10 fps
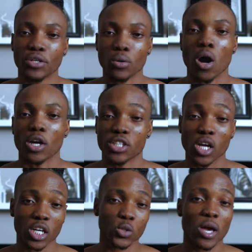you are, as
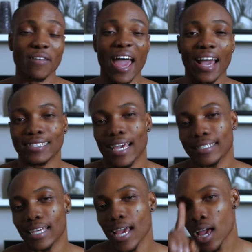long as you have
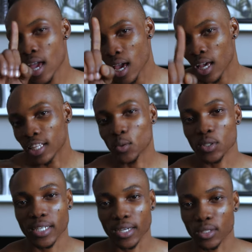access to a
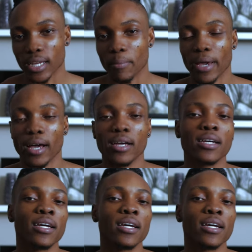single dumbbell.